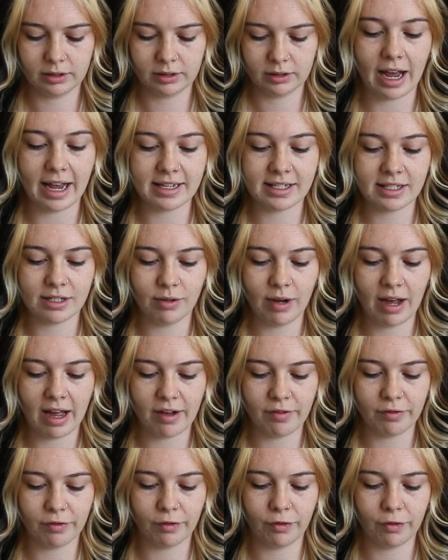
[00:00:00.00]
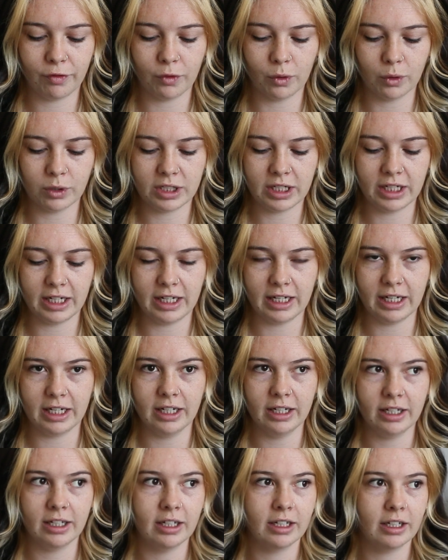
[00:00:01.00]
I still have
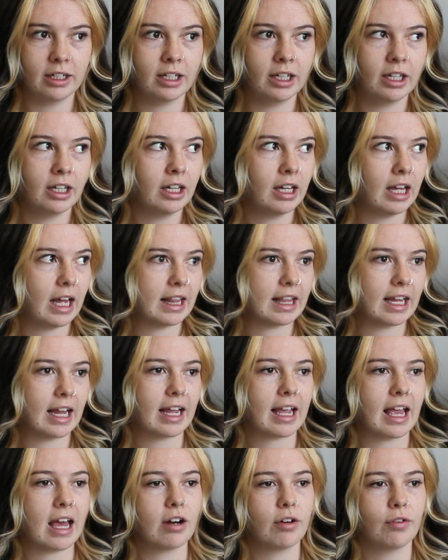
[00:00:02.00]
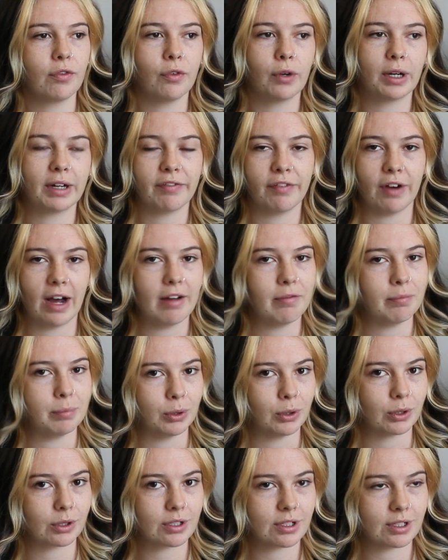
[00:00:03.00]
40, I think I counted 45
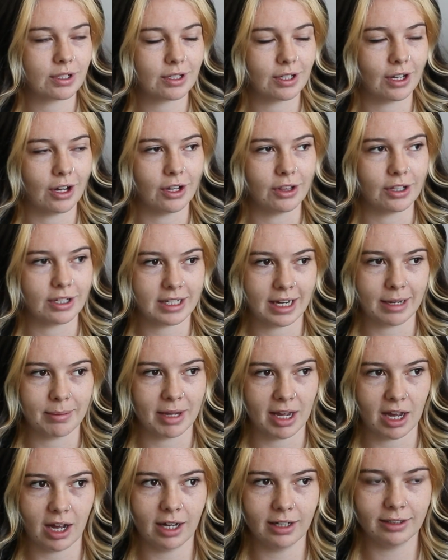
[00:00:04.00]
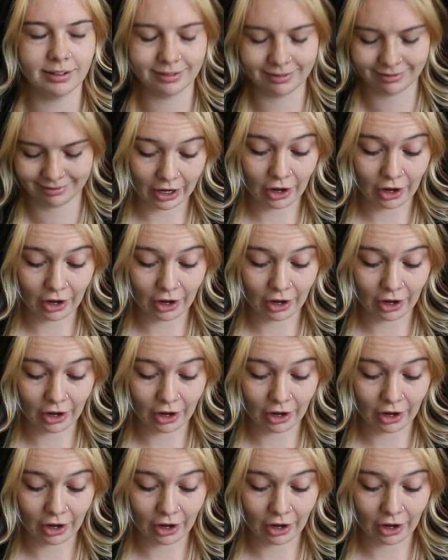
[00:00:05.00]
books on the TBR.